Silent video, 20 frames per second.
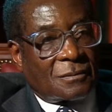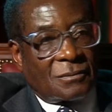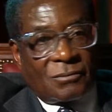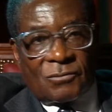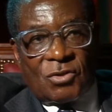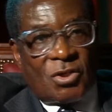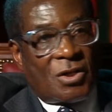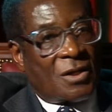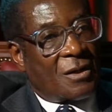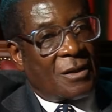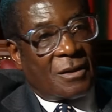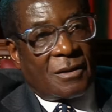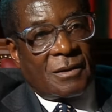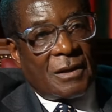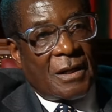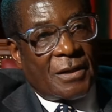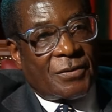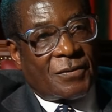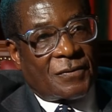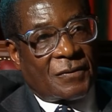No,
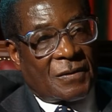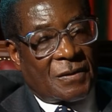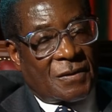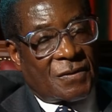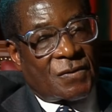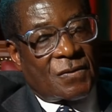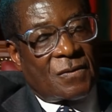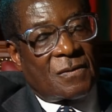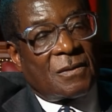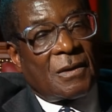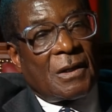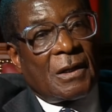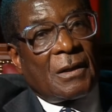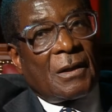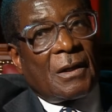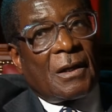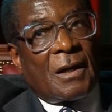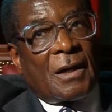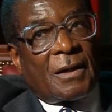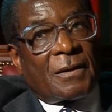I don't think so.
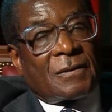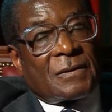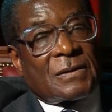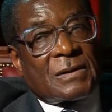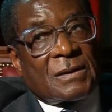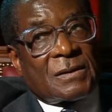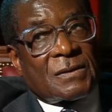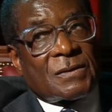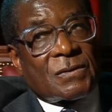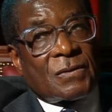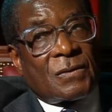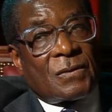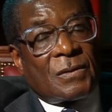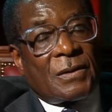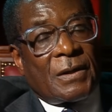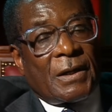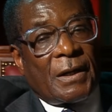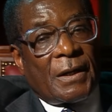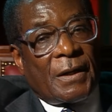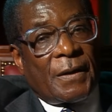I don't think
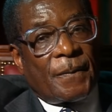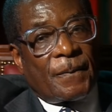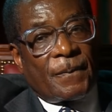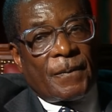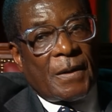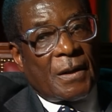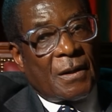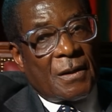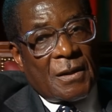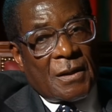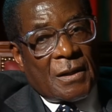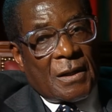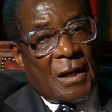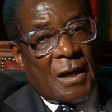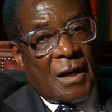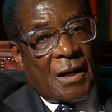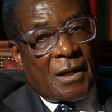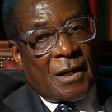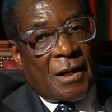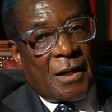so.
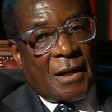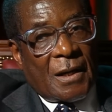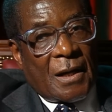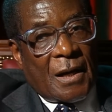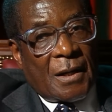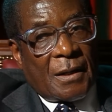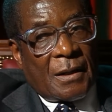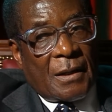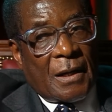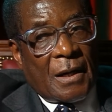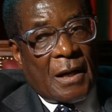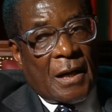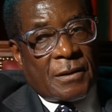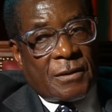I